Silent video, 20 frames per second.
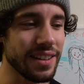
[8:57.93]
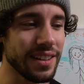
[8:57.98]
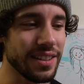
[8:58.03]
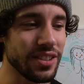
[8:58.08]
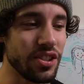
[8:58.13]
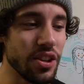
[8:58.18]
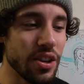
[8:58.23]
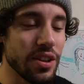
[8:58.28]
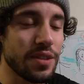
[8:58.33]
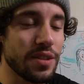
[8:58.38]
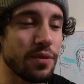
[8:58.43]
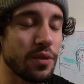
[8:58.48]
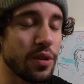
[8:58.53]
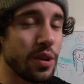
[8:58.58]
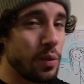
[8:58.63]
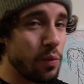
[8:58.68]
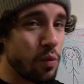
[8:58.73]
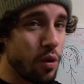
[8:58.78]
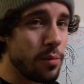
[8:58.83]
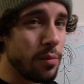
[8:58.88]
just for a
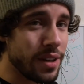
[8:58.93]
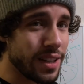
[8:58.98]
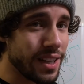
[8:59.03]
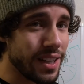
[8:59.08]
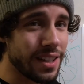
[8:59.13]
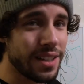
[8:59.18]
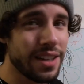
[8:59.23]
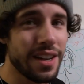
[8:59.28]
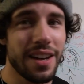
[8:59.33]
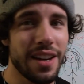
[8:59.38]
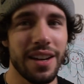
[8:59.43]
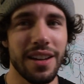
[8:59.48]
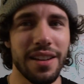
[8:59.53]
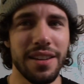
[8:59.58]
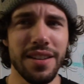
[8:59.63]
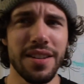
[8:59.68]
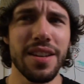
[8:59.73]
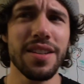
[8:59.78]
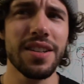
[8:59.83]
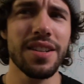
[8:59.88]
woman. Like,
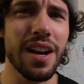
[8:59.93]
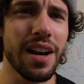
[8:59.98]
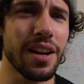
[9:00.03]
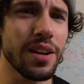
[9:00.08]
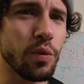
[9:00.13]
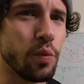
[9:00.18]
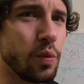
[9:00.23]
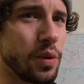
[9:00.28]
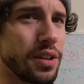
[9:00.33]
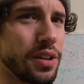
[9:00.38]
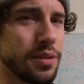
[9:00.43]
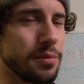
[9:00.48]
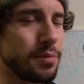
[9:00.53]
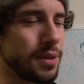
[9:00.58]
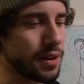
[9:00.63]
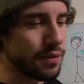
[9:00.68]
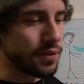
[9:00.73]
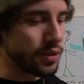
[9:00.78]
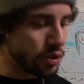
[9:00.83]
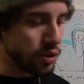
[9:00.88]
this is kind of weird, man,
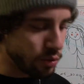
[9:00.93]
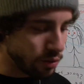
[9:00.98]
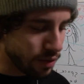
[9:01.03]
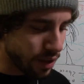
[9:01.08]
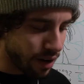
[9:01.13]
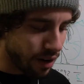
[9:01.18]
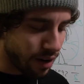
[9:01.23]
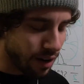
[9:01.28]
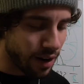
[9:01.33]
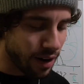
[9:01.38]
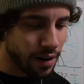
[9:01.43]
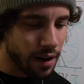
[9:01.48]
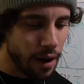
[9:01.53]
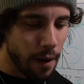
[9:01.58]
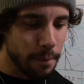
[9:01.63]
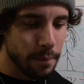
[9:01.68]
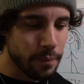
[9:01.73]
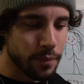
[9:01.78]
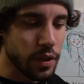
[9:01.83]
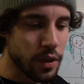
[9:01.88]
if you do that. All right,
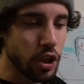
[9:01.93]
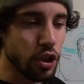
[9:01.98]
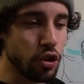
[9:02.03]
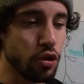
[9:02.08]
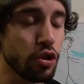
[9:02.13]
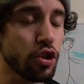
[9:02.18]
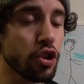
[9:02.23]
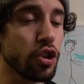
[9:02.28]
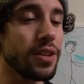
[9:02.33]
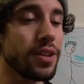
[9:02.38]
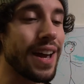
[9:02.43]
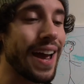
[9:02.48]
you should